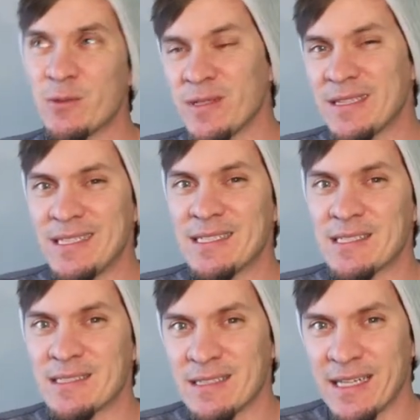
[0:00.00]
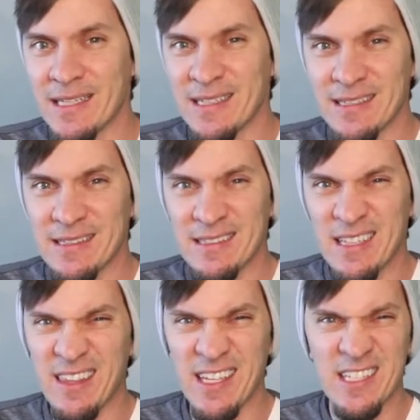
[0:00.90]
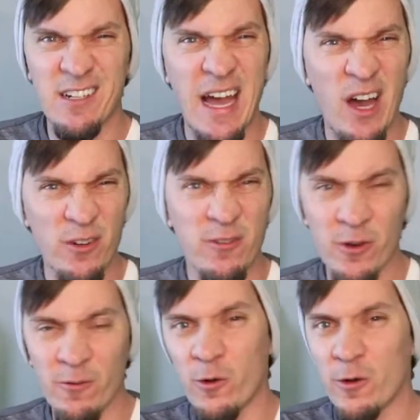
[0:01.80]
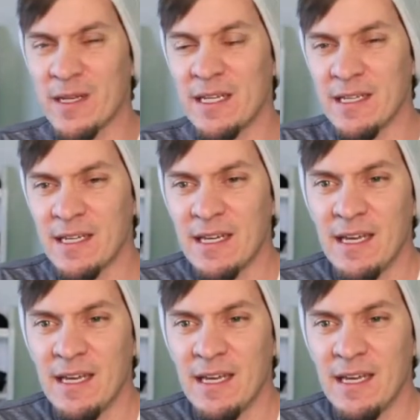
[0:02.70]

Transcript: with the things that are out of conformity,